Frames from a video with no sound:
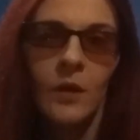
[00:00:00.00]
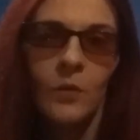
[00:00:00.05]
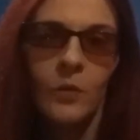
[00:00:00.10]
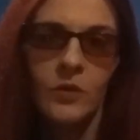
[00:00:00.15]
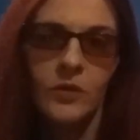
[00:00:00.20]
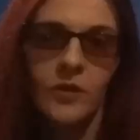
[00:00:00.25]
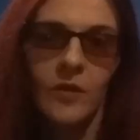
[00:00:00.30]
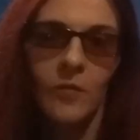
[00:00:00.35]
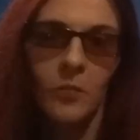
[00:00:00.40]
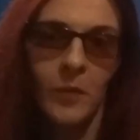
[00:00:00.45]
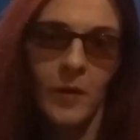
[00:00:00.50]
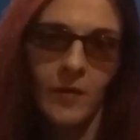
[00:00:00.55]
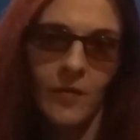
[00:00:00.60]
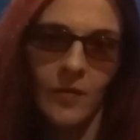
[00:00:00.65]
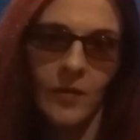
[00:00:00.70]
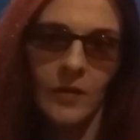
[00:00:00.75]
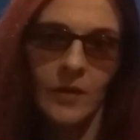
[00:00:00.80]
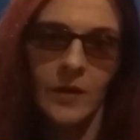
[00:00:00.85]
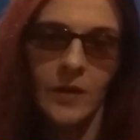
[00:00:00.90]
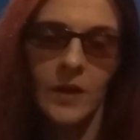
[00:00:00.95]
which is
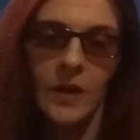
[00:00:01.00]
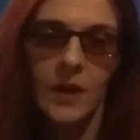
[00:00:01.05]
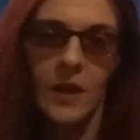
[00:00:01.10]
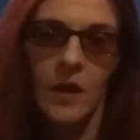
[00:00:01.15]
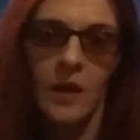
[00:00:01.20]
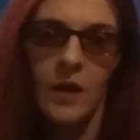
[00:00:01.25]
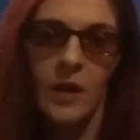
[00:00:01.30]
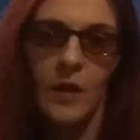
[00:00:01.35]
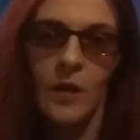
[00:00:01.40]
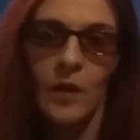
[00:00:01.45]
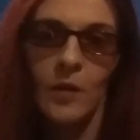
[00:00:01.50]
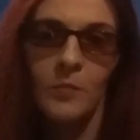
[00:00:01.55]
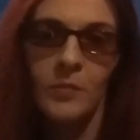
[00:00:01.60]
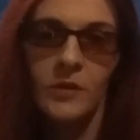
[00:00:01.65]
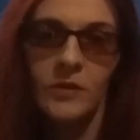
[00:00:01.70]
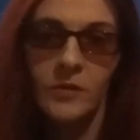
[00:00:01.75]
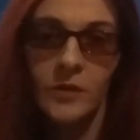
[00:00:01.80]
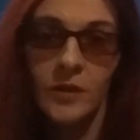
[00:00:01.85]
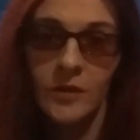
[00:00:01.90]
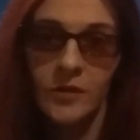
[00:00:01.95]
basically a
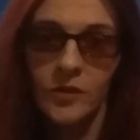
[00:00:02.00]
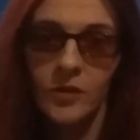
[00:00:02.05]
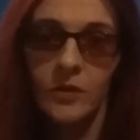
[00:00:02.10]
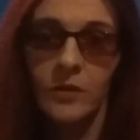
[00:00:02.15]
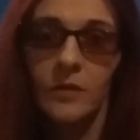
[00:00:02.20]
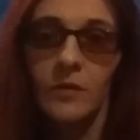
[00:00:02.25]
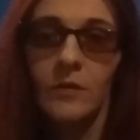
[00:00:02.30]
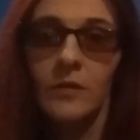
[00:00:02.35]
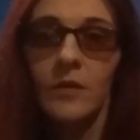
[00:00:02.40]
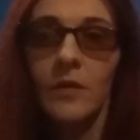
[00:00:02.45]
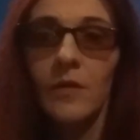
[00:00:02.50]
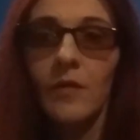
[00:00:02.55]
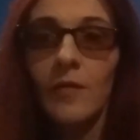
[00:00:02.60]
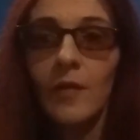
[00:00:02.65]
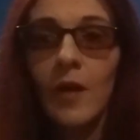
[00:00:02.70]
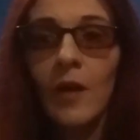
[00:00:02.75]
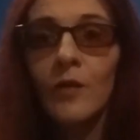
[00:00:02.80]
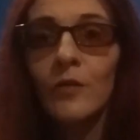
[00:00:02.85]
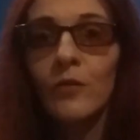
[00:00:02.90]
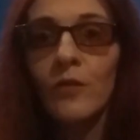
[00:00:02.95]
petition, a
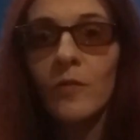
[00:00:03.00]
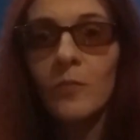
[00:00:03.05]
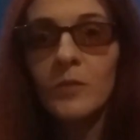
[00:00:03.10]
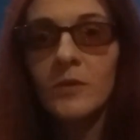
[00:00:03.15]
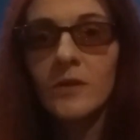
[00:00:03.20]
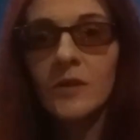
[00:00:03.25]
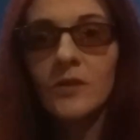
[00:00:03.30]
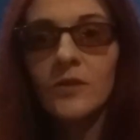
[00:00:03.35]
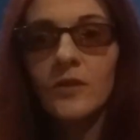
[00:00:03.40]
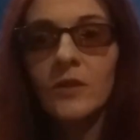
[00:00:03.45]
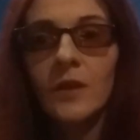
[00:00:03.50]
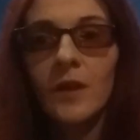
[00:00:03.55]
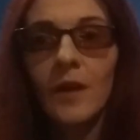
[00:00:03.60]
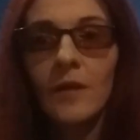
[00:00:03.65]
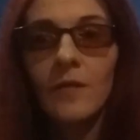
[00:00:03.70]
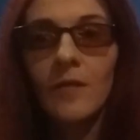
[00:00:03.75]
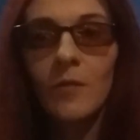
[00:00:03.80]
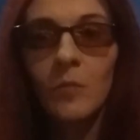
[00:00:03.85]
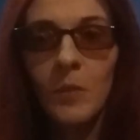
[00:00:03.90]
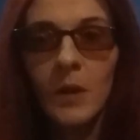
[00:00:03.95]
slanderous petition
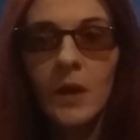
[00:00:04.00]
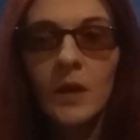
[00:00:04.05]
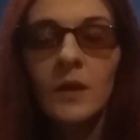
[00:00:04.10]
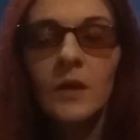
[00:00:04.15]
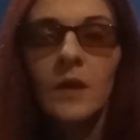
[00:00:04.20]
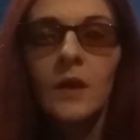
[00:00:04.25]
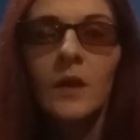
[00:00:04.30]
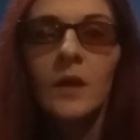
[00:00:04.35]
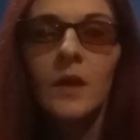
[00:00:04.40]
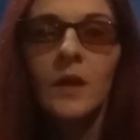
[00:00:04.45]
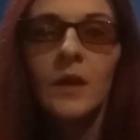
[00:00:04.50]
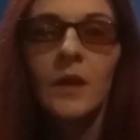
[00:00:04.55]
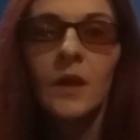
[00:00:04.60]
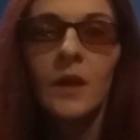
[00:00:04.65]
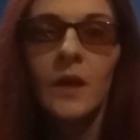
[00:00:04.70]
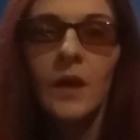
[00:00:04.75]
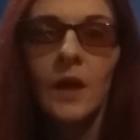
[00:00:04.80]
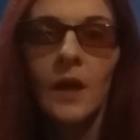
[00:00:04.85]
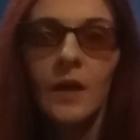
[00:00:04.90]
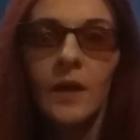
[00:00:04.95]
against me,
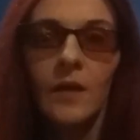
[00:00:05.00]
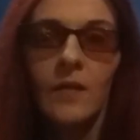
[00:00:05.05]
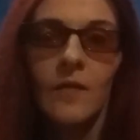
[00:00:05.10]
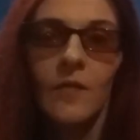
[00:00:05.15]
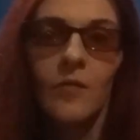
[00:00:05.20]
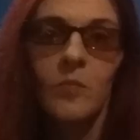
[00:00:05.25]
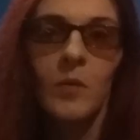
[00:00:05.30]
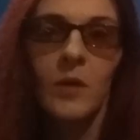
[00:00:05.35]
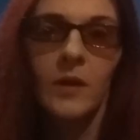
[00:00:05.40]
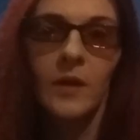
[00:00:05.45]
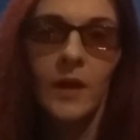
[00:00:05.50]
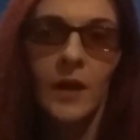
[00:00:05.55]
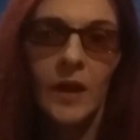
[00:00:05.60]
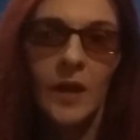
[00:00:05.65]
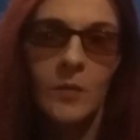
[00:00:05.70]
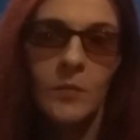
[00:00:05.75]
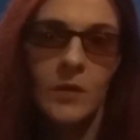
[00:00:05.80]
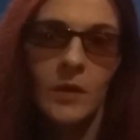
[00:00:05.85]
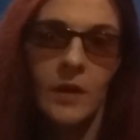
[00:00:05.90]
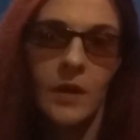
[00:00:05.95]
against my
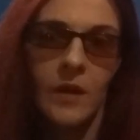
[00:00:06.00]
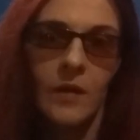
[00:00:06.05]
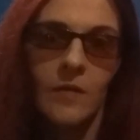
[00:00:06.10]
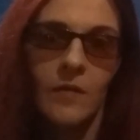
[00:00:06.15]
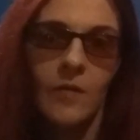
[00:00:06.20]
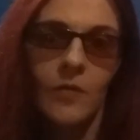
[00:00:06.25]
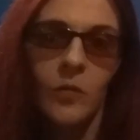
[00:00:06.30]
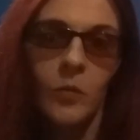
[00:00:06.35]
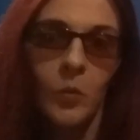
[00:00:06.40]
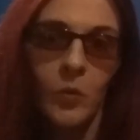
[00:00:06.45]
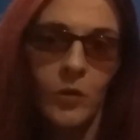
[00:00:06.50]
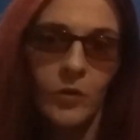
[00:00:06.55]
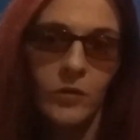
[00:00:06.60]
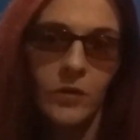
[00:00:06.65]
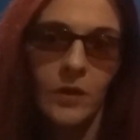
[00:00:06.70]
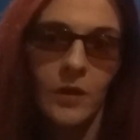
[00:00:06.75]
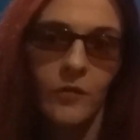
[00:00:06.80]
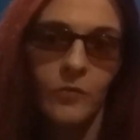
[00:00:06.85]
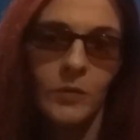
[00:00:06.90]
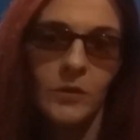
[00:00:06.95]
name and against the work
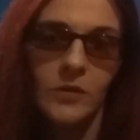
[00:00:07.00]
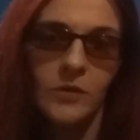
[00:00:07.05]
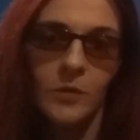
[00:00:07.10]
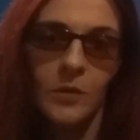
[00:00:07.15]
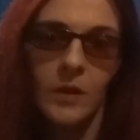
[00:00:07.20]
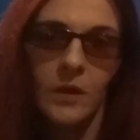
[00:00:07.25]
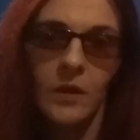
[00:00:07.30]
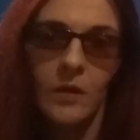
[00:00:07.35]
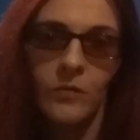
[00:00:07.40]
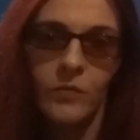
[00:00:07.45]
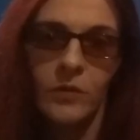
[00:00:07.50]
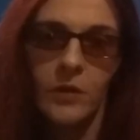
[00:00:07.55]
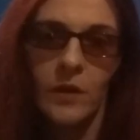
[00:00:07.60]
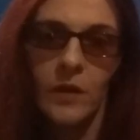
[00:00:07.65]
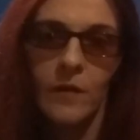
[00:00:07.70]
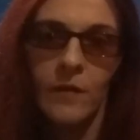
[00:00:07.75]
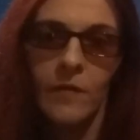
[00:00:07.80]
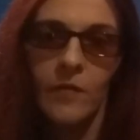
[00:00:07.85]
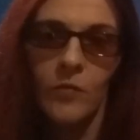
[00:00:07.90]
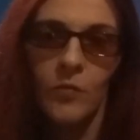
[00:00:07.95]
that I've been doing over the
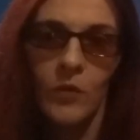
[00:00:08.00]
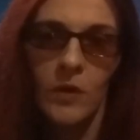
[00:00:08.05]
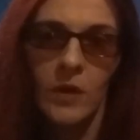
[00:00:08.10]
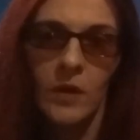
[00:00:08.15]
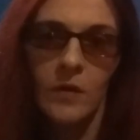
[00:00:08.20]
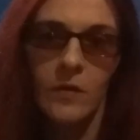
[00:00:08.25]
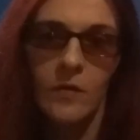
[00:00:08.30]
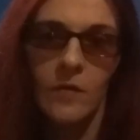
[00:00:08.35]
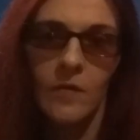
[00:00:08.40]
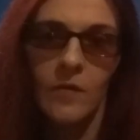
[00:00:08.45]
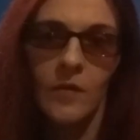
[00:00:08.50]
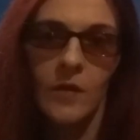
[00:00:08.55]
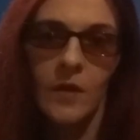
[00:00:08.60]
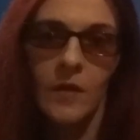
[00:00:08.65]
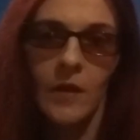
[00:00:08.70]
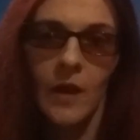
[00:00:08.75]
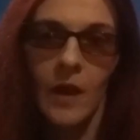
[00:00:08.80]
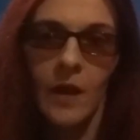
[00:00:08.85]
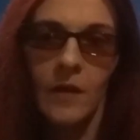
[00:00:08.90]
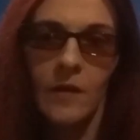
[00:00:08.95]
last 3 years.
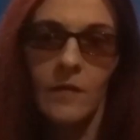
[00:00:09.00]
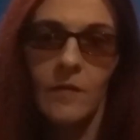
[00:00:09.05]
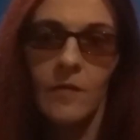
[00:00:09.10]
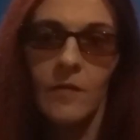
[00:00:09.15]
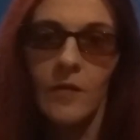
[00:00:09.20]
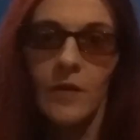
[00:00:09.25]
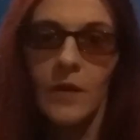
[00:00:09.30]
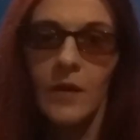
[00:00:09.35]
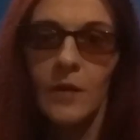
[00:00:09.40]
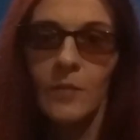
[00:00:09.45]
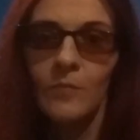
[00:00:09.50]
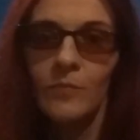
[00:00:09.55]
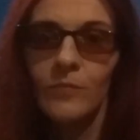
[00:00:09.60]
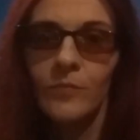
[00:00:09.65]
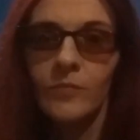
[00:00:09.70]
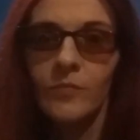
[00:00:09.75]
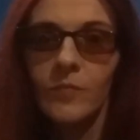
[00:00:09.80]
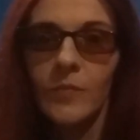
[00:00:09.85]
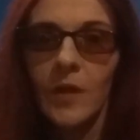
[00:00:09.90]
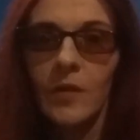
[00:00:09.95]
It has,
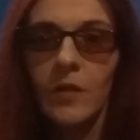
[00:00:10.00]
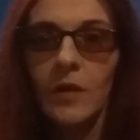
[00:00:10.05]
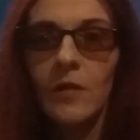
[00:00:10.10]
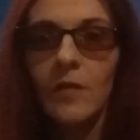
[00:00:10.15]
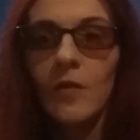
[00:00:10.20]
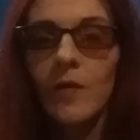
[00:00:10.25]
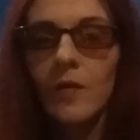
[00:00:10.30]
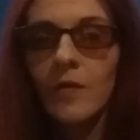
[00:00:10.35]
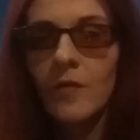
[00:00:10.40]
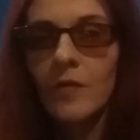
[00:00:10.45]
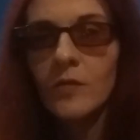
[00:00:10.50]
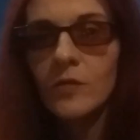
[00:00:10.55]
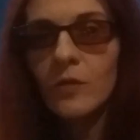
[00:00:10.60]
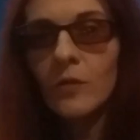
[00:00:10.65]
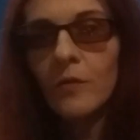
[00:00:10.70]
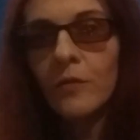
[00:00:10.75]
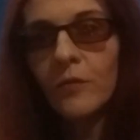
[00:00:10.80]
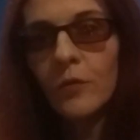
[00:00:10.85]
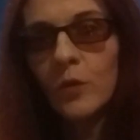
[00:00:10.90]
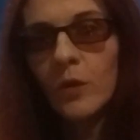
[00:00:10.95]
I think,
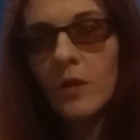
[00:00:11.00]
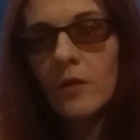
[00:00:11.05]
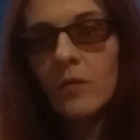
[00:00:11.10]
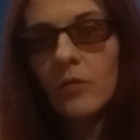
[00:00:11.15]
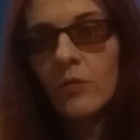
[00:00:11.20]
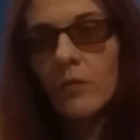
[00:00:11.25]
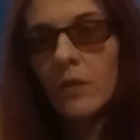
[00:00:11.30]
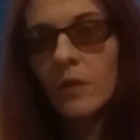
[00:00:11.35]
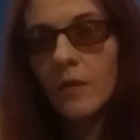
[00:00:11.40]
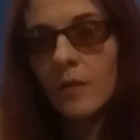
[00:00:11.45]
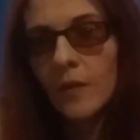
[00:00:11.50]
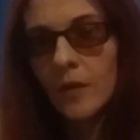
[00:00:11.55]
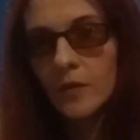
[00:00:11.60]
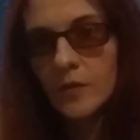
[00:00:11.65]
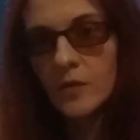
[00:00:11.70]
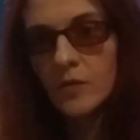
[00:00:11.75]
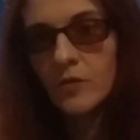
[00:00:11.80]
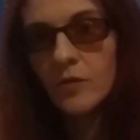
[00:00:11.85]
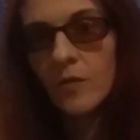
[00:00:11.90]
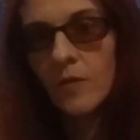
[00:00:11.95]
643
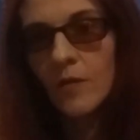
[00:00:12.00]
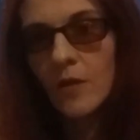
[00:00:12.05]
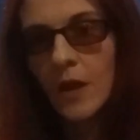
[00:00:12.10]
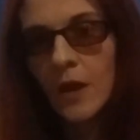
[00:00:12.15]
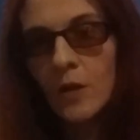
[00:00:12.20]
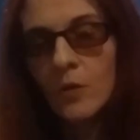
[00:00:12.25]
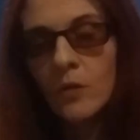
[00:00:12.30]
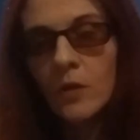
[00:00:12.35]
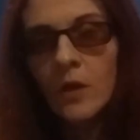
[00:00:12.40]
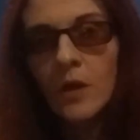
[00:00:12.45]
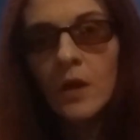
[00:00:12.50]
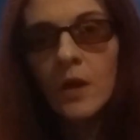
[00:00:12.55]
signatures now.